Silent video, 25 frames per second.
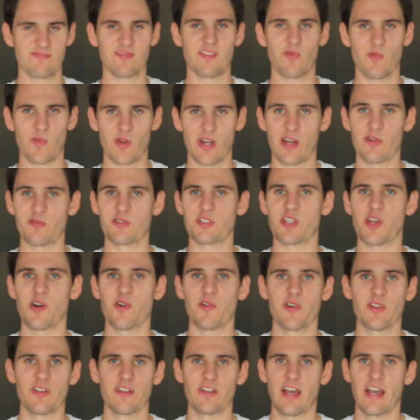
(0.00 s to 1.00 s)
when I was
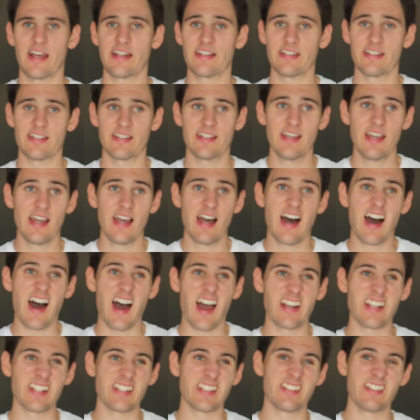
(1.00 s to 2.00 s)
going, I
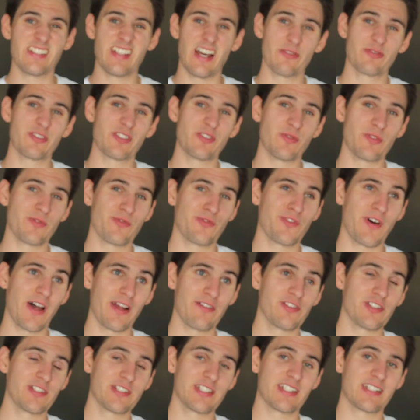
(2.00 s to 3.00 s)
was doing
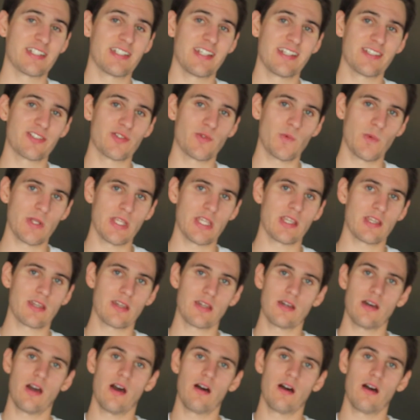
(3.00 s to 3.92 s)
5 or 6 days a week